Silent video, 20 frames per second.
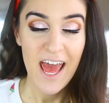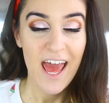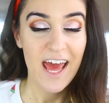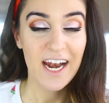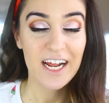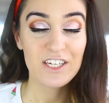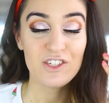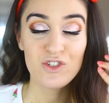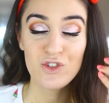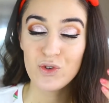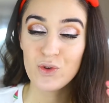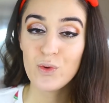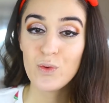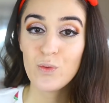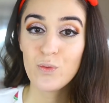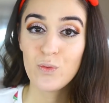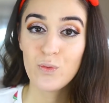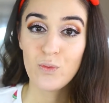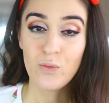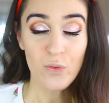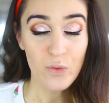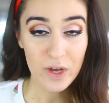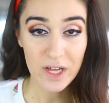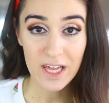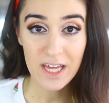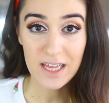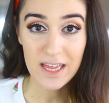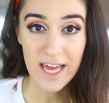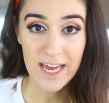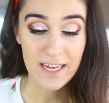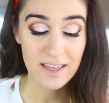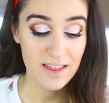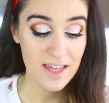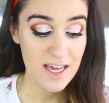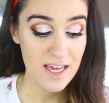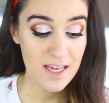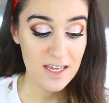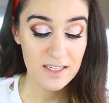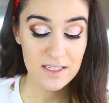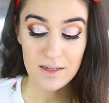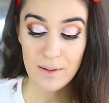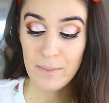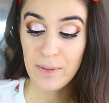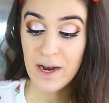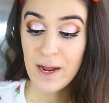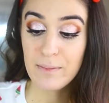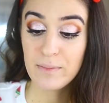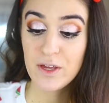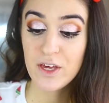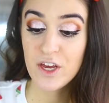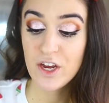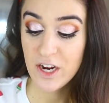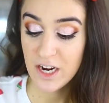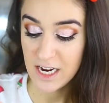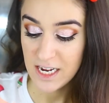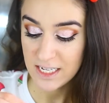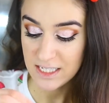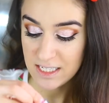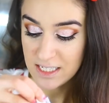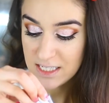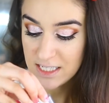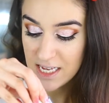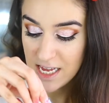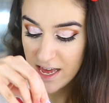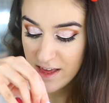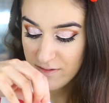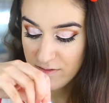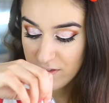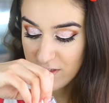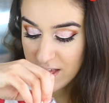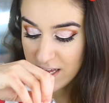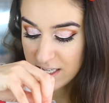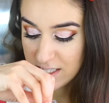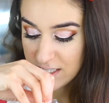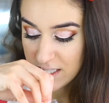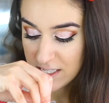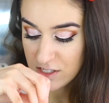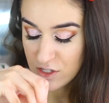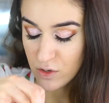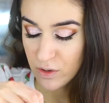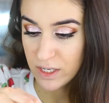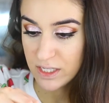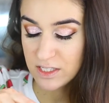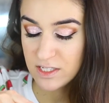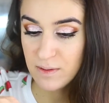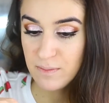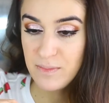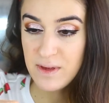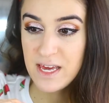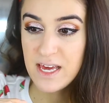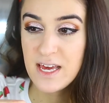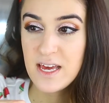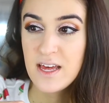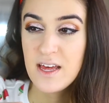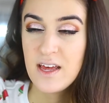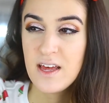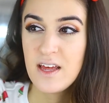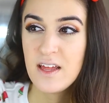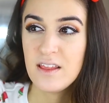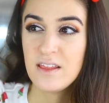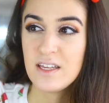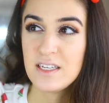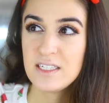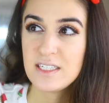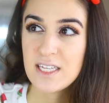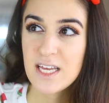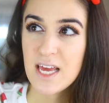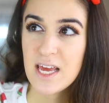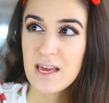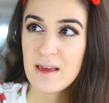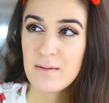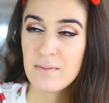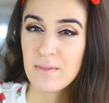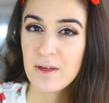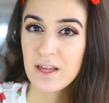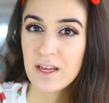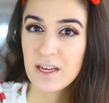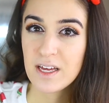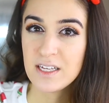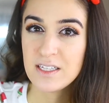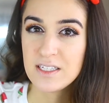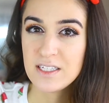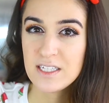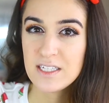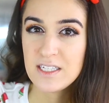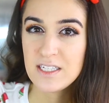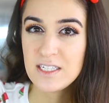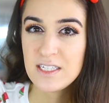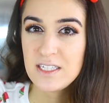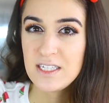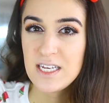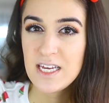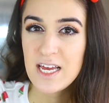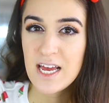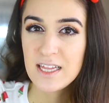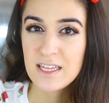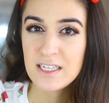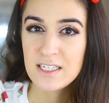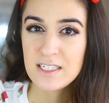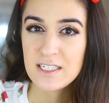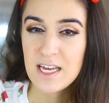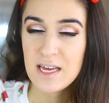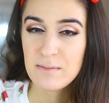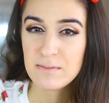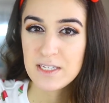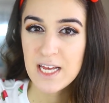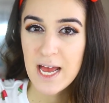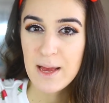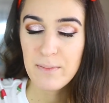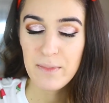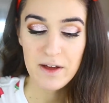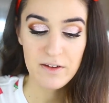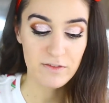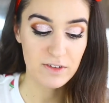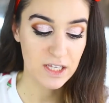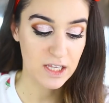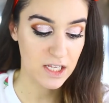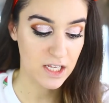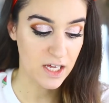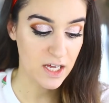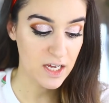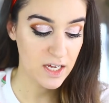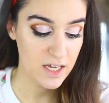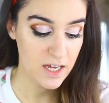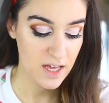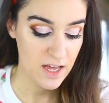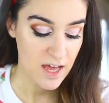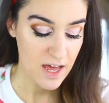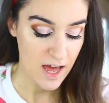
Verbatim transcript: And I do really like these, but I'm curious to see if this is going to be the same consistency and the same type of look.